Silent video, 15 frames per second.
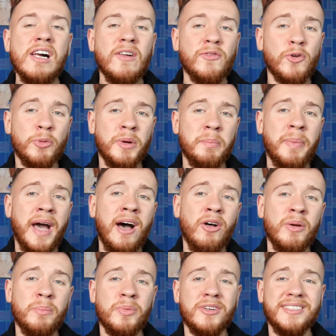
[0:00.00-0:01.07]
Norman
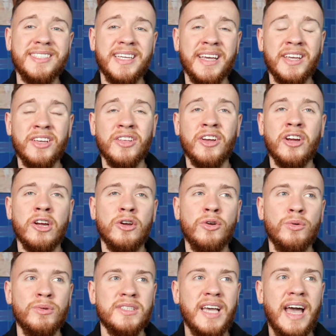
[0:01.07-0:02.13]
Powell in particular,
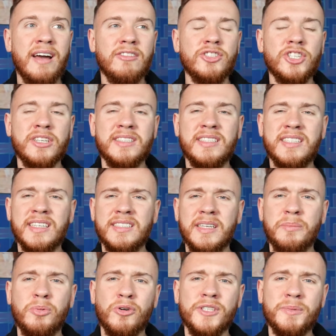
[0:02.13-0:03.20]
who was averaging
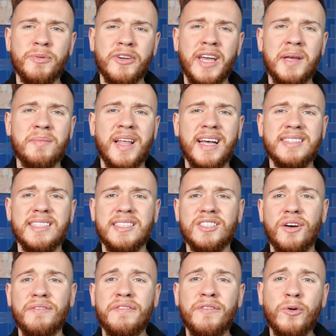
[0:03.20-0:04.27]
16 points per game last
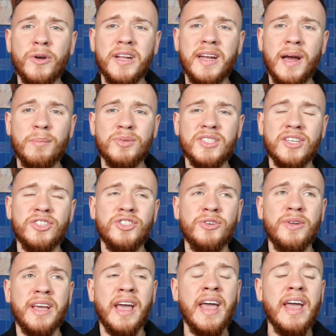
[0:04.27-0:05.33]
season on 49%
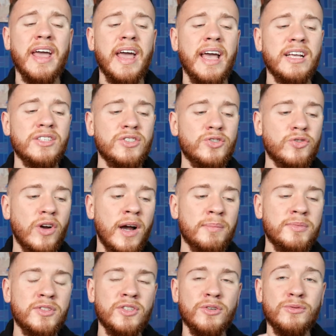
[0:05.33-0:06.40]
shooting, has
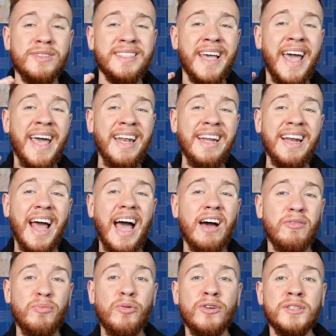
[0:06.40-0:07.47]
dropped to
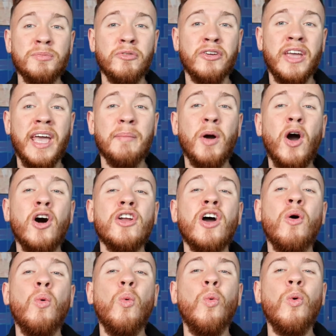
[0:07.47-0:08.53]
10.5 points per game on
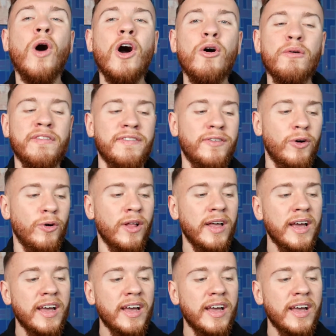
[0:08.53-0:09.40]
a woeful